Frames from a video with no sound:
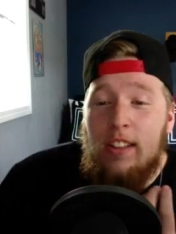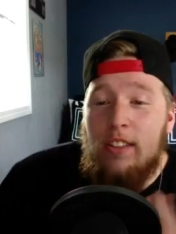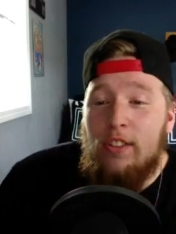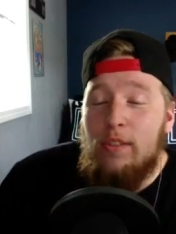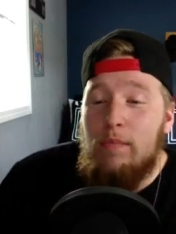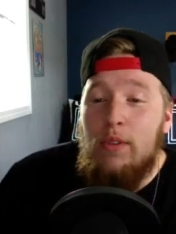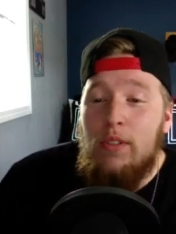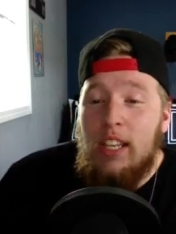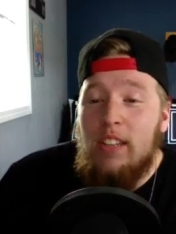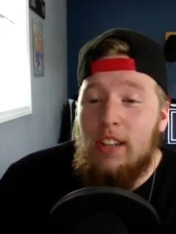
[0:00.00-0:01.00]
Just
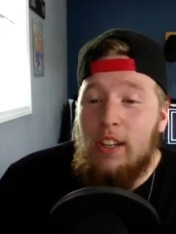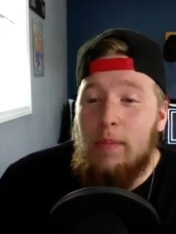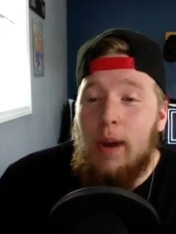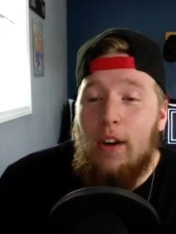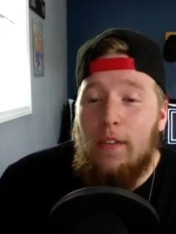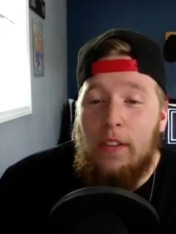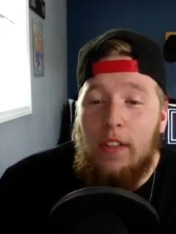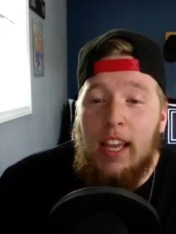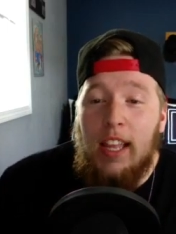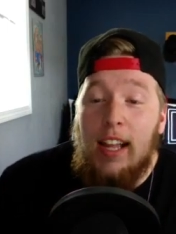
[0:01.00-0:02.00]
music is such a powerful
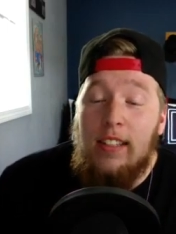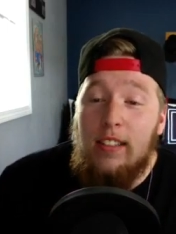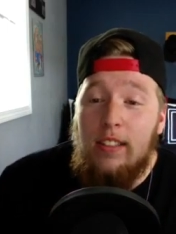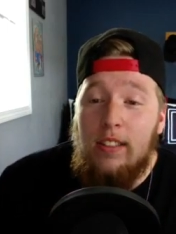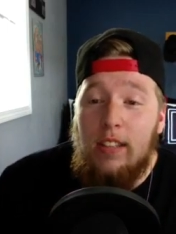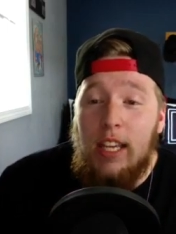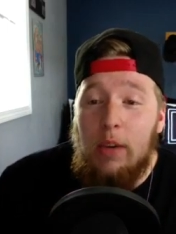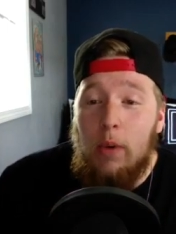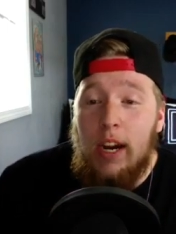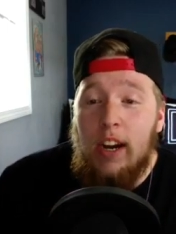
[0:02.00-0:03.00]
thing, and that's like
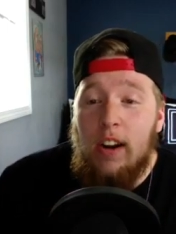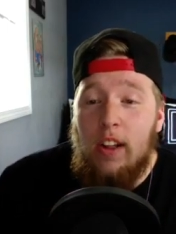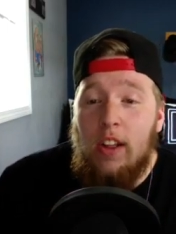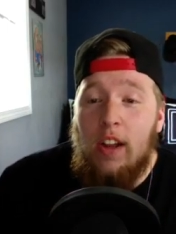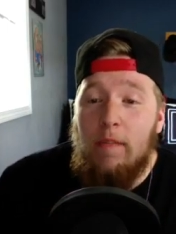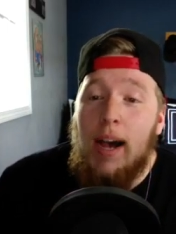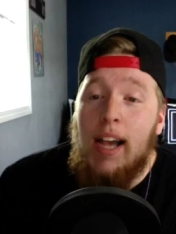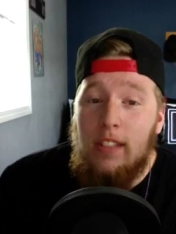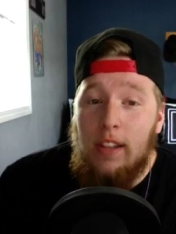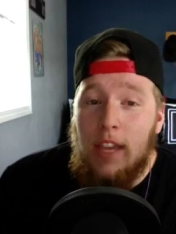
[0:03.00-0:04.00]
where a lot of my
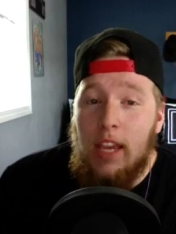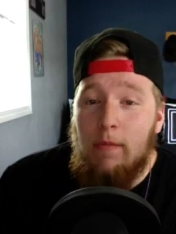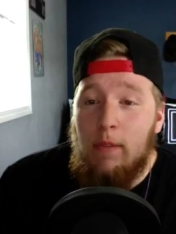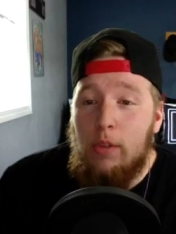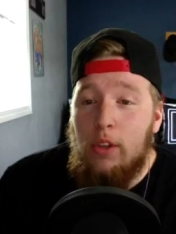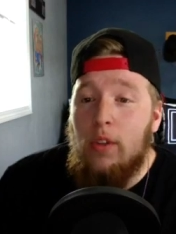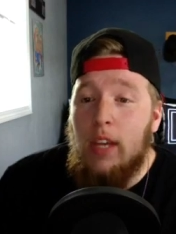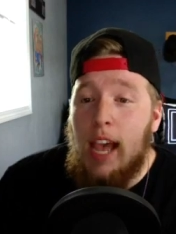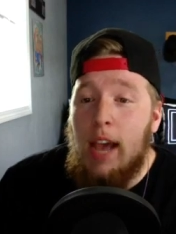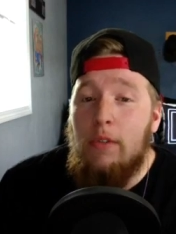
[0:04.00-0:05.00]
stuff came from too.
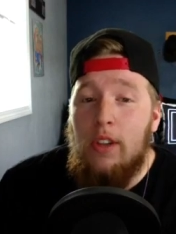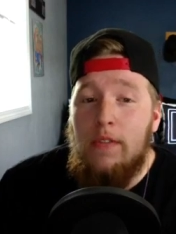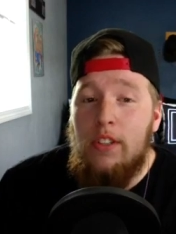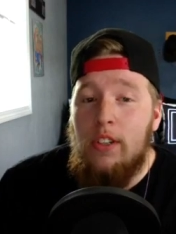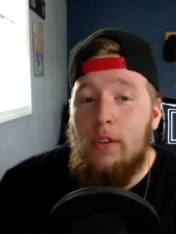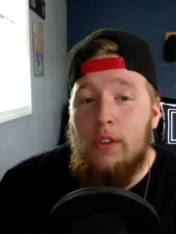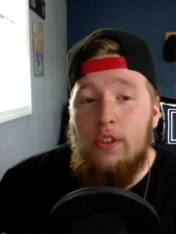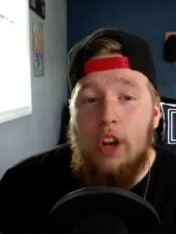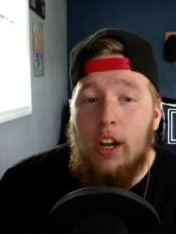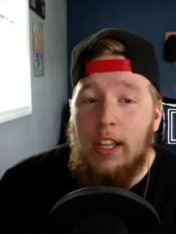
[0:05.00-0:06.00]
Like I was obviously always
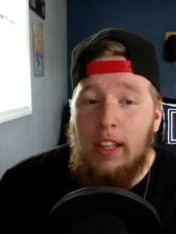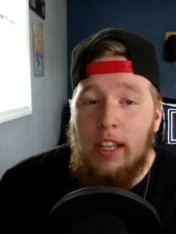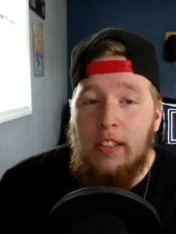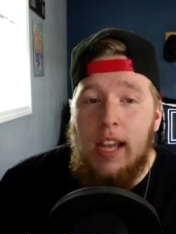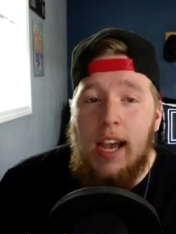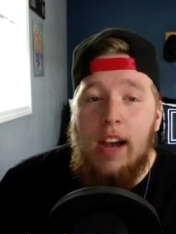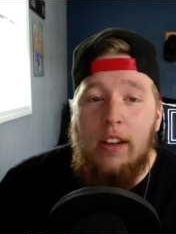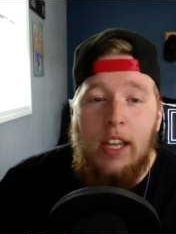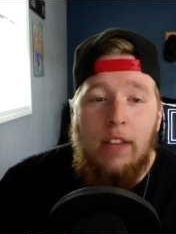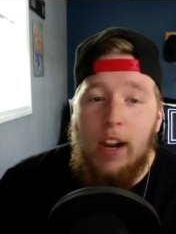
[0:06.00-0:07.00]
jotting things down
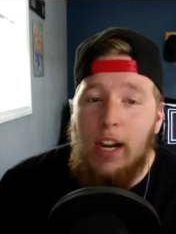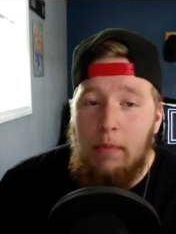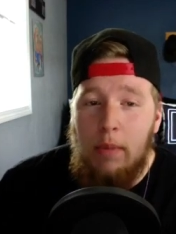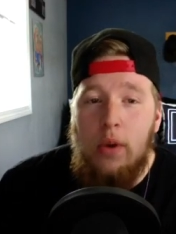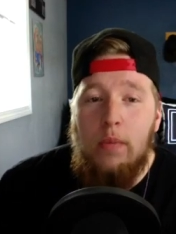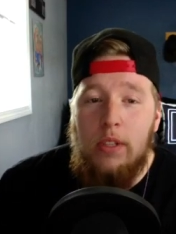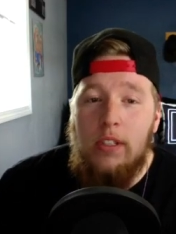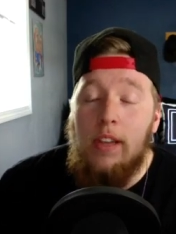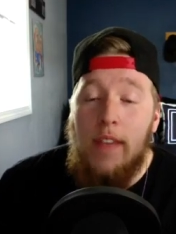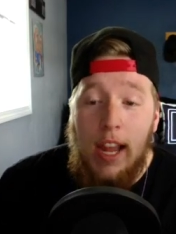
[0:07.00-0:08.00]
and like writing poems and
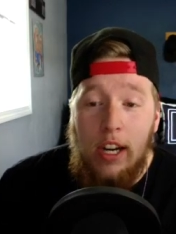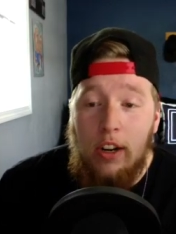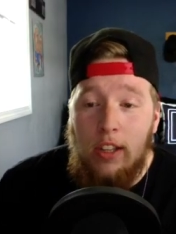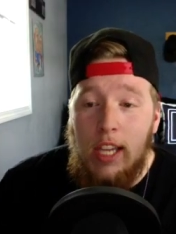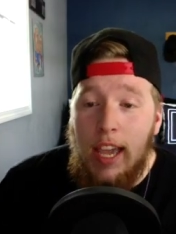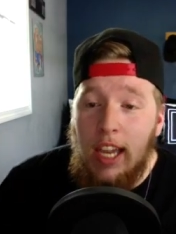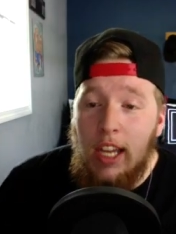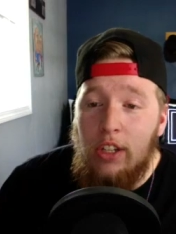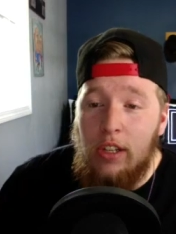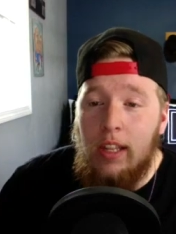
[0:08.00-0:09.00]
stuff at an early
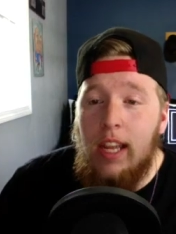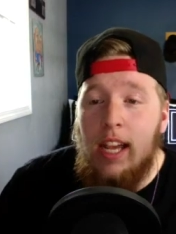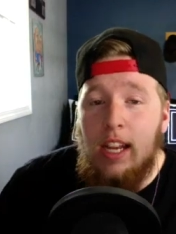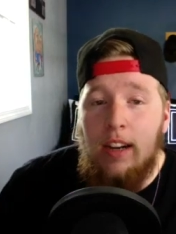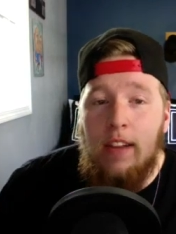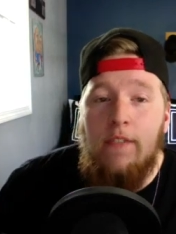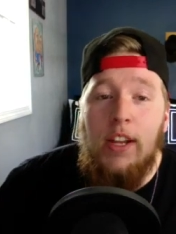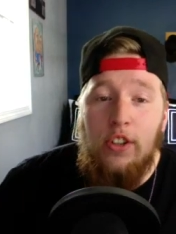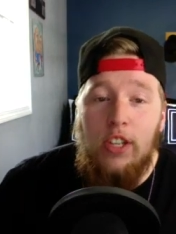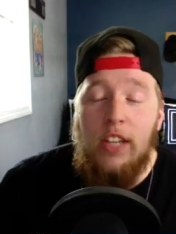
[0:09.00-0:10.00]
age, and then
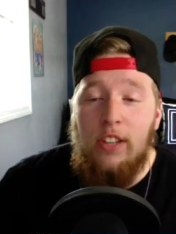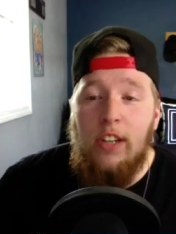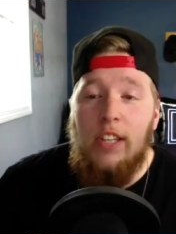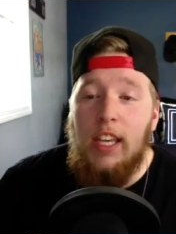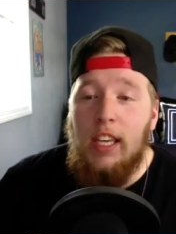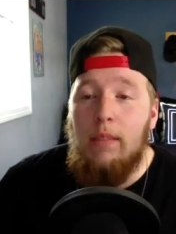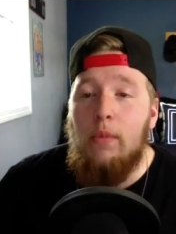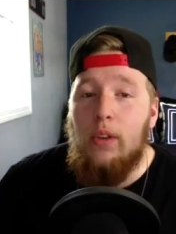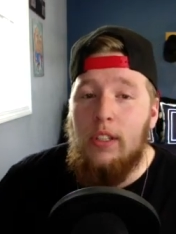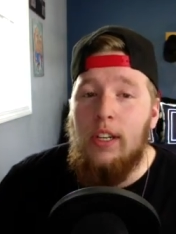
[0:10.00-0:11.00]
eventually I started taking it
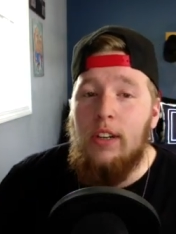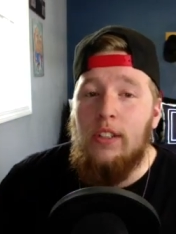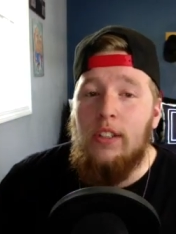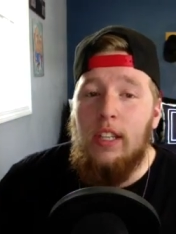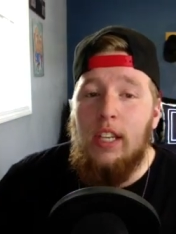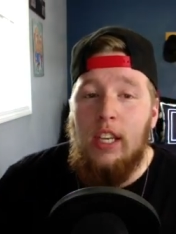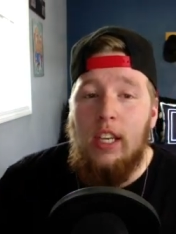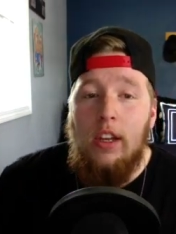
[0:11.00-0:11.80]
more seriously